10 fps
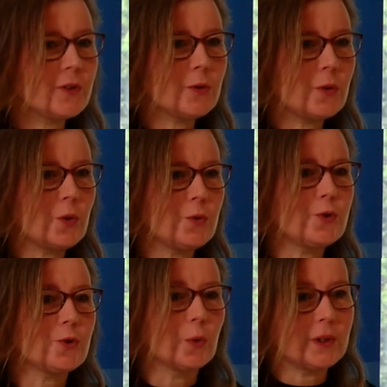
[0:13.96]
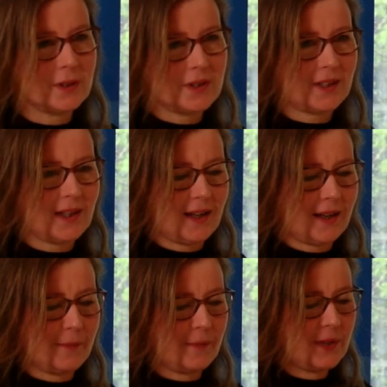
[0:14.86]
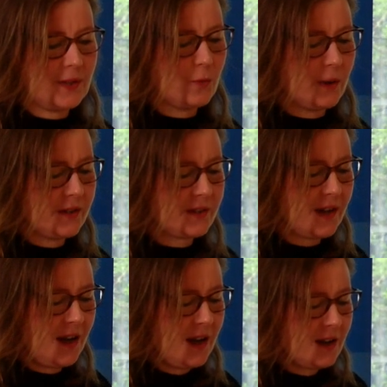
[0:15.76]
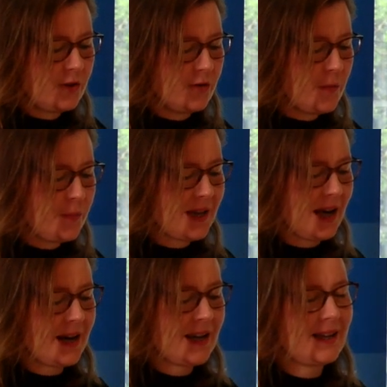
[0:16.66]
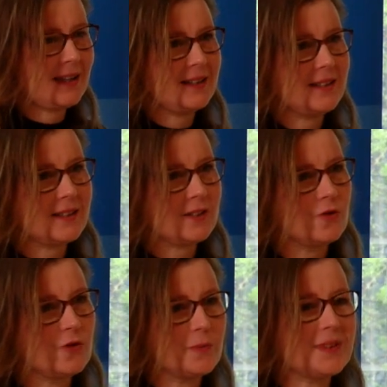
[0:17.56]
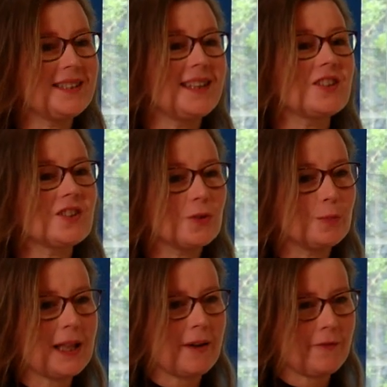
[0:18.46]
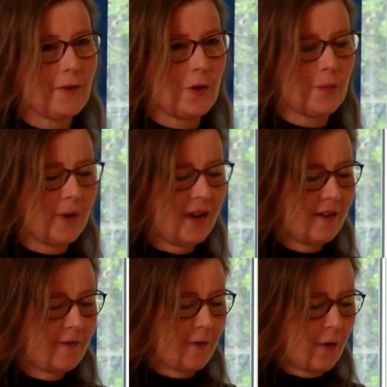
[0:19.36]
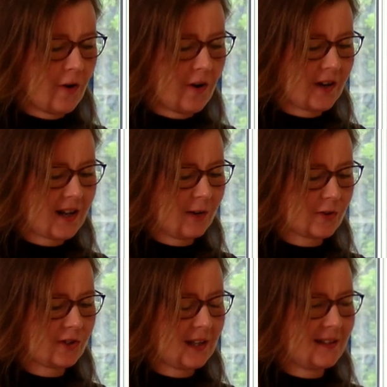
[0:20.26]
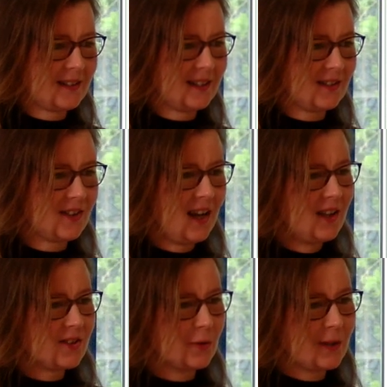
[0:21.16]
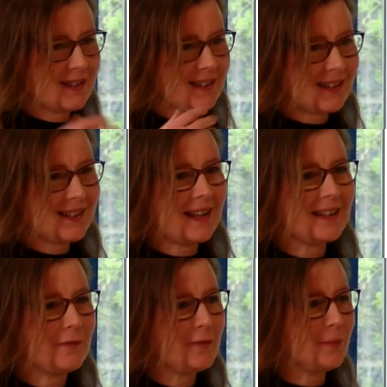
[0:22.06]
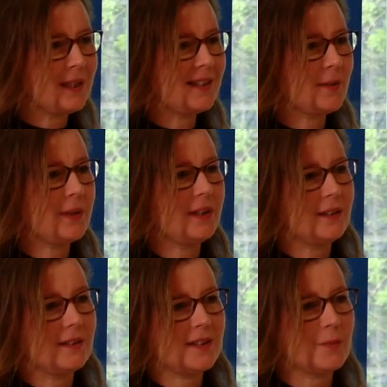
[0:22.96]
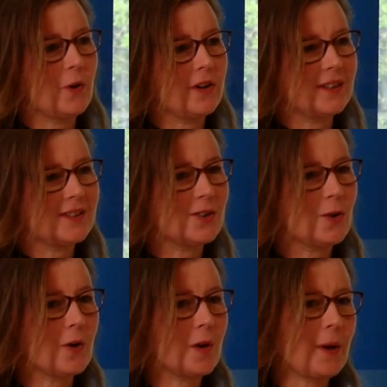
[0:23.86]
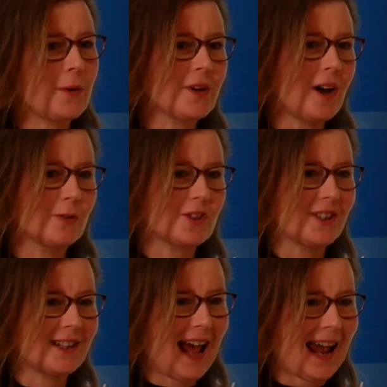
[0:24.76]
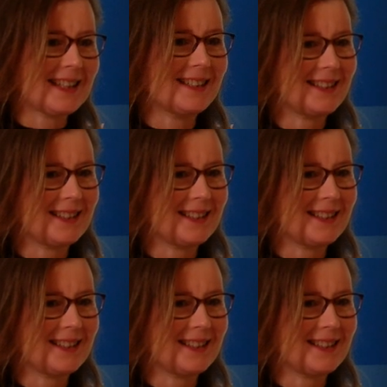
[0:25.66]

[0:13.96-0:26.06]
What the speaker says: you who don't know us, Europeana is Europe's digital platform for cultural heritage. So it's exciting for me to be here this morning to talk about culture and